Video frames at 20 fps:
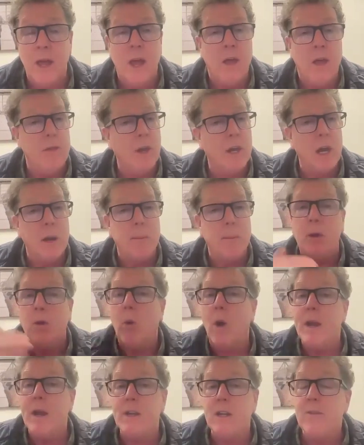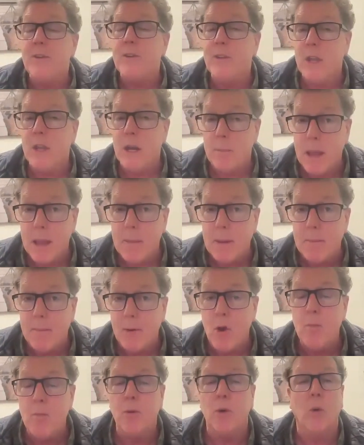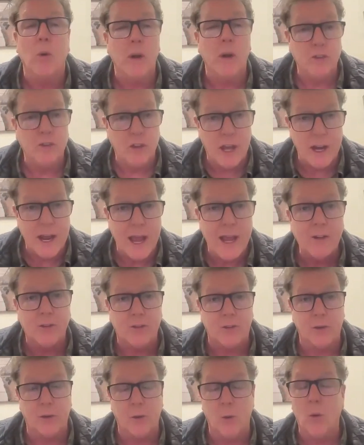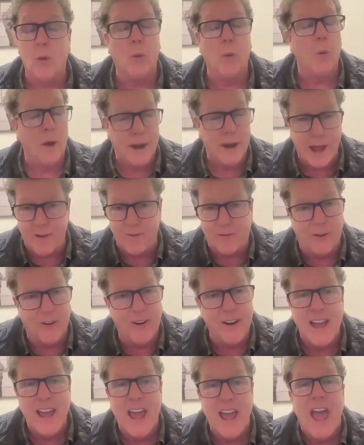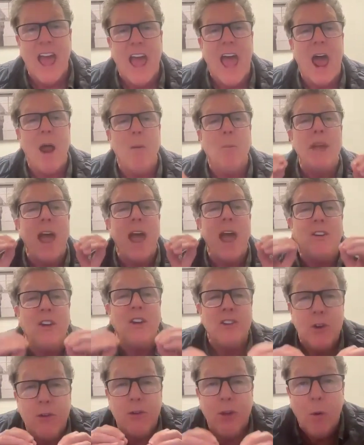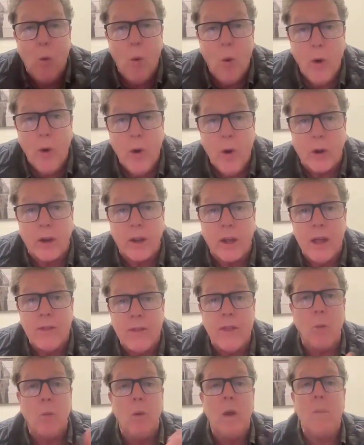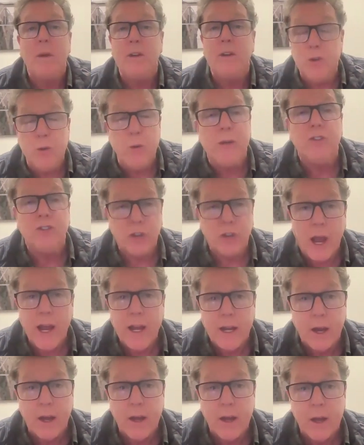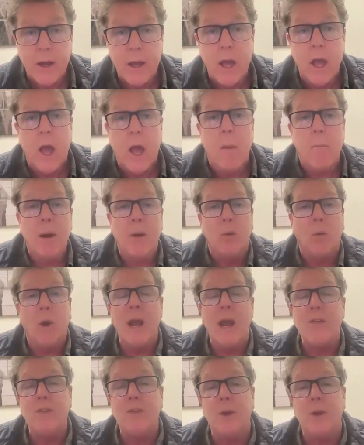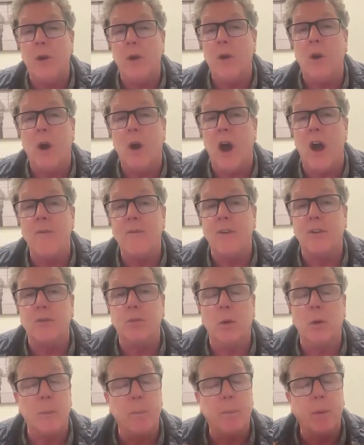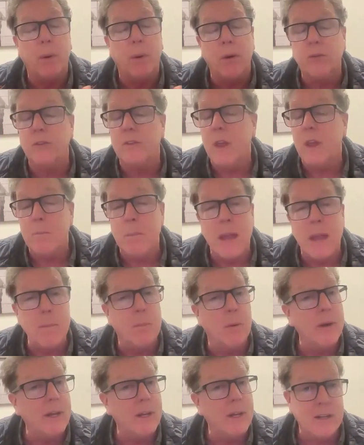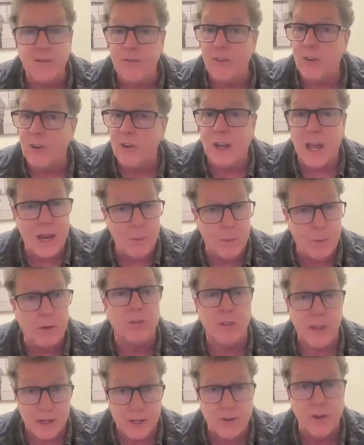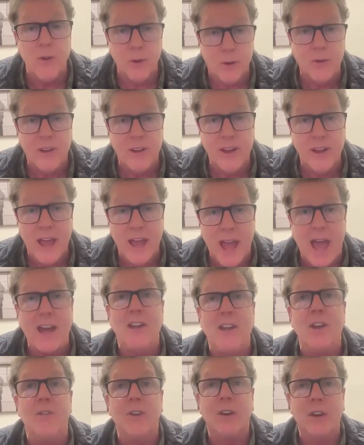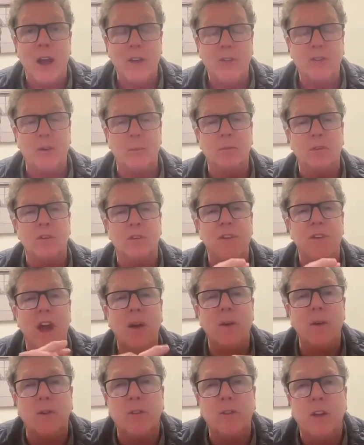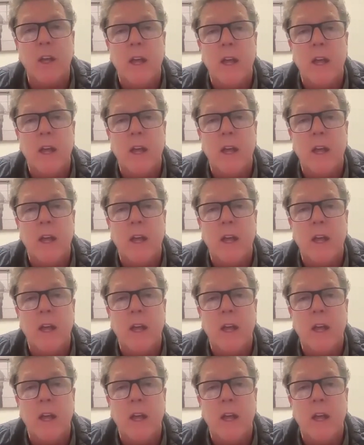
they're going to be quite different than a baby boomer or a Gen Xer or whatever. And we have to do the work that we would do in China, but right there in our office with a person that may bring a different language. They do, and different customs and values.